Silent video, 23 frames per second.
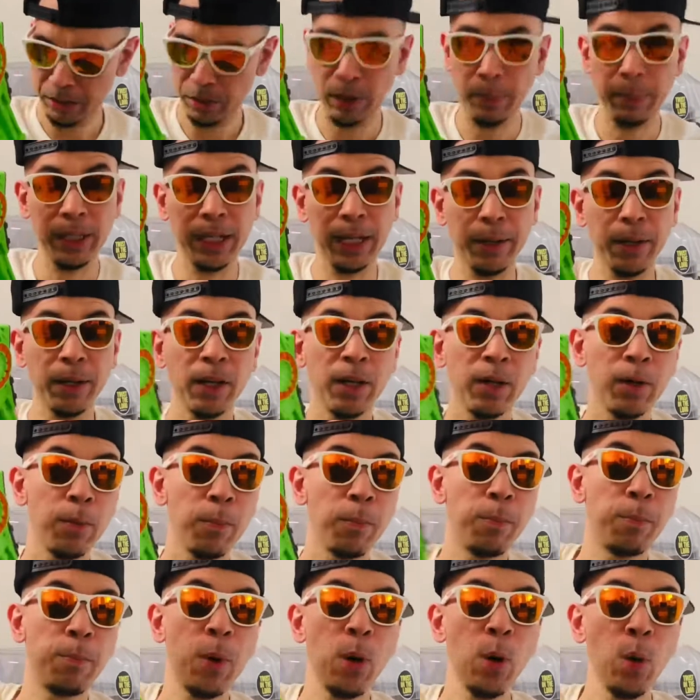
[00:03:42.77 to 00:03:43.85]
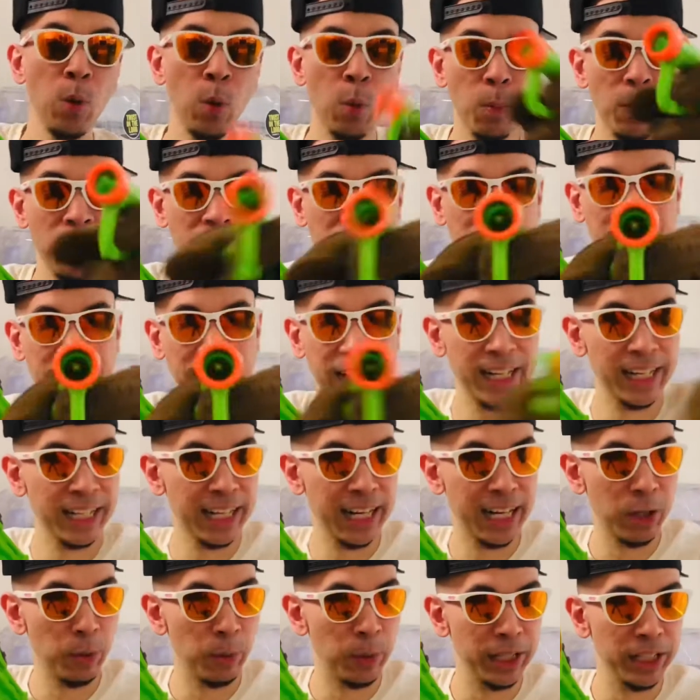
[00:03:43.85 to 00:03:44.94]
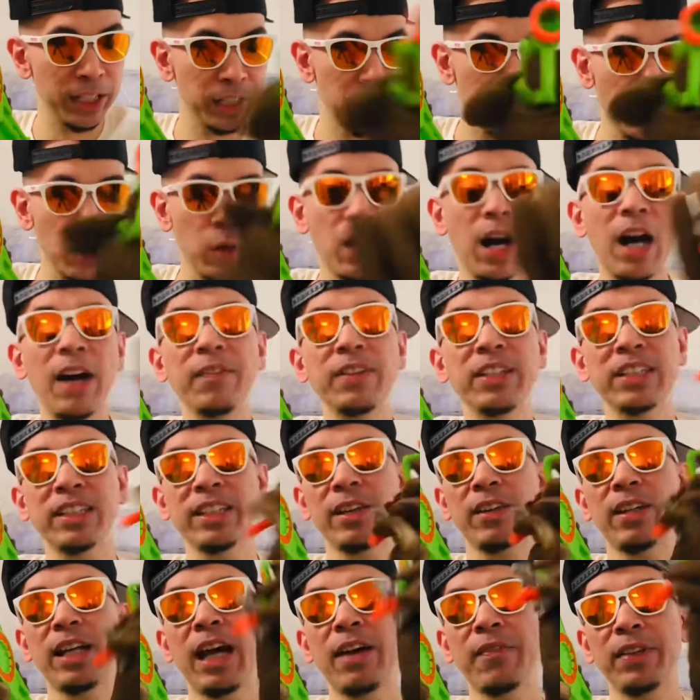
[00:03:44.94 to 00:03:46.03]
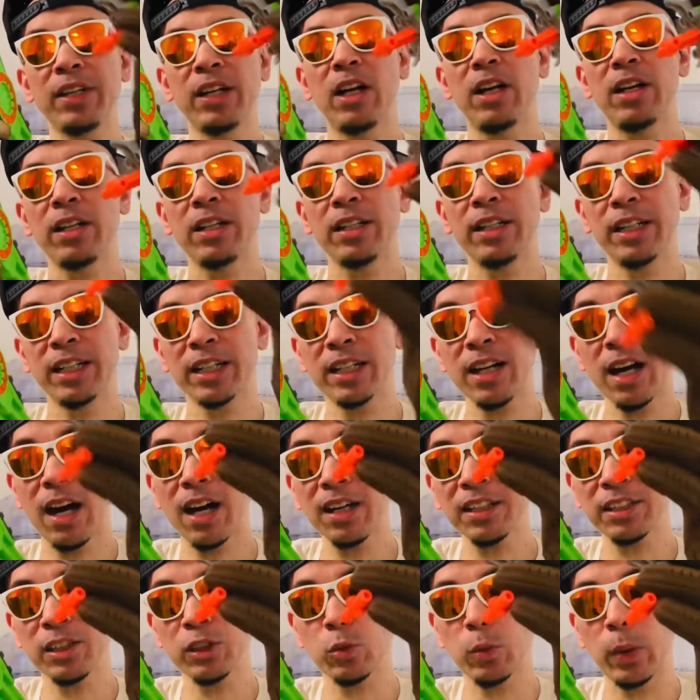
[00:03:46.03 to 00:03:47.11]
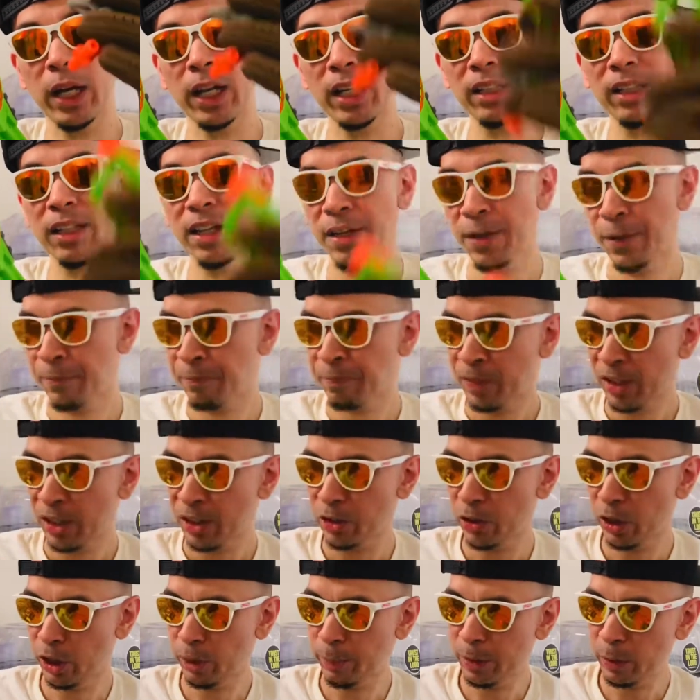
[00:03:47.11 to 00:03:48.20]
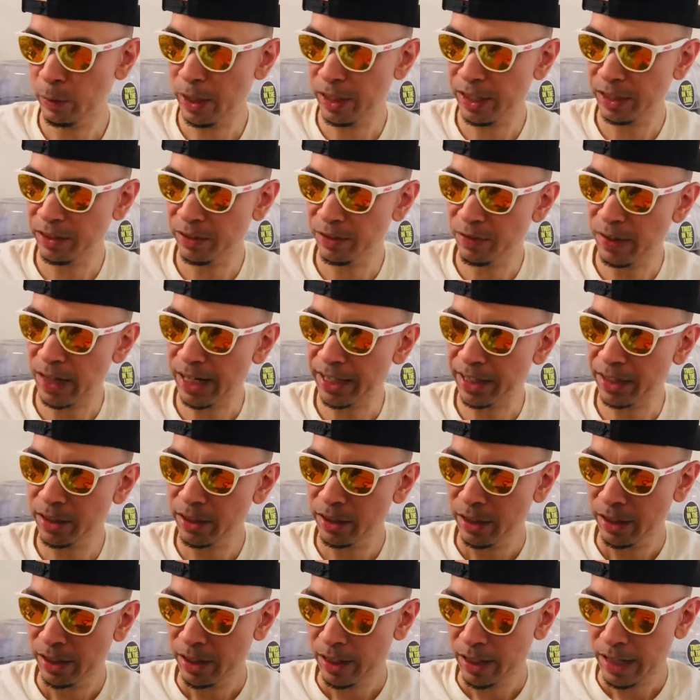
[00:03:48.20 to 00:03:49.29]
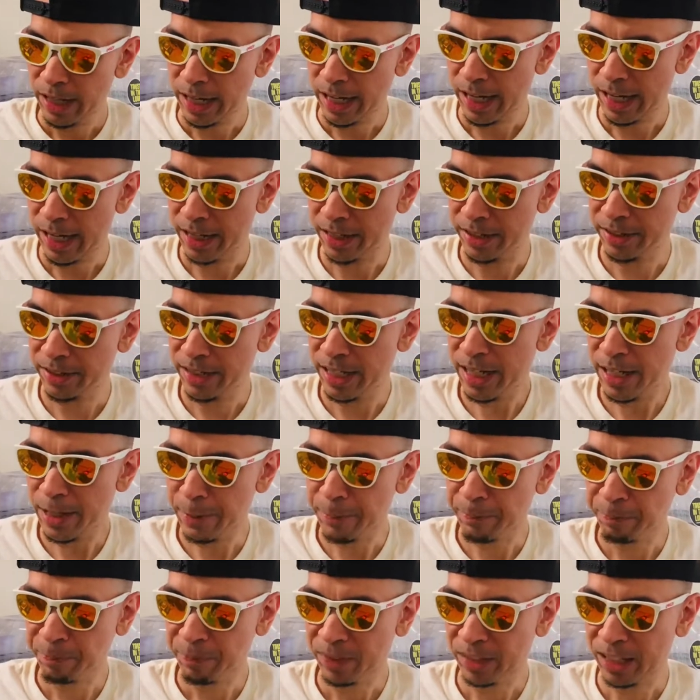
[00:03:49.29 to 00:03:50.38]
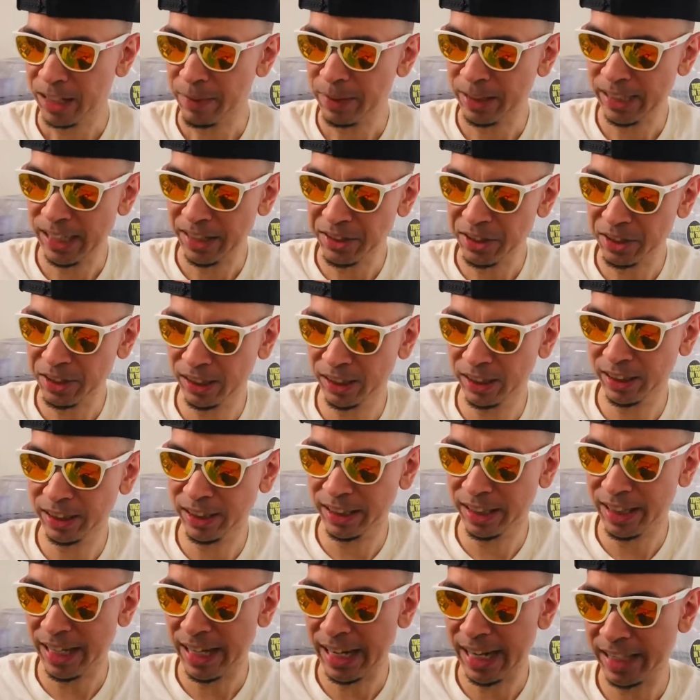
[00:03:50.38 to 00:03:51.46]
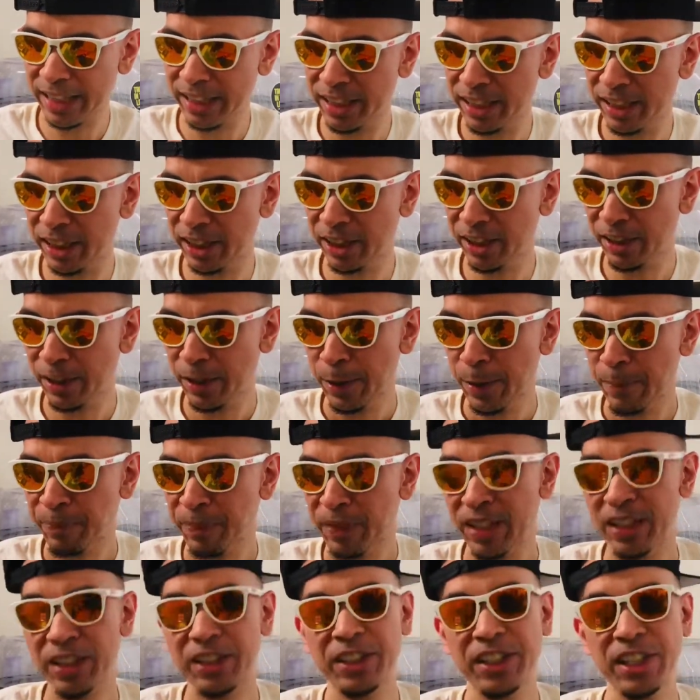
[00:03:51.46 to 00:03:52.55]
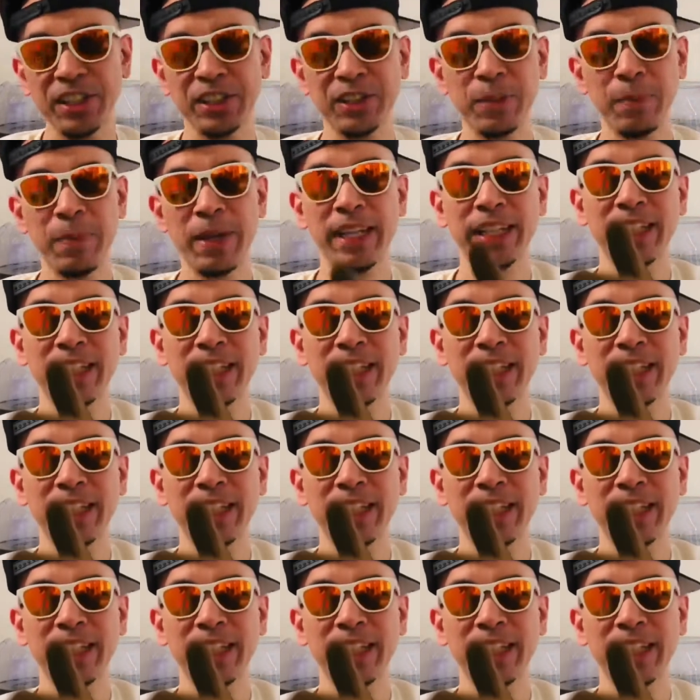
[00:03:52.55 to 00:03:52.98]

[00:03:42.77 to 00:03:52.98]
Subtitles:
I'll be like, boom, and then I got it ready to go. Obviously, I'll have it cocked as well, so it'll be ready to fire. And yeah, I mean, that's just a little thing I added here just to make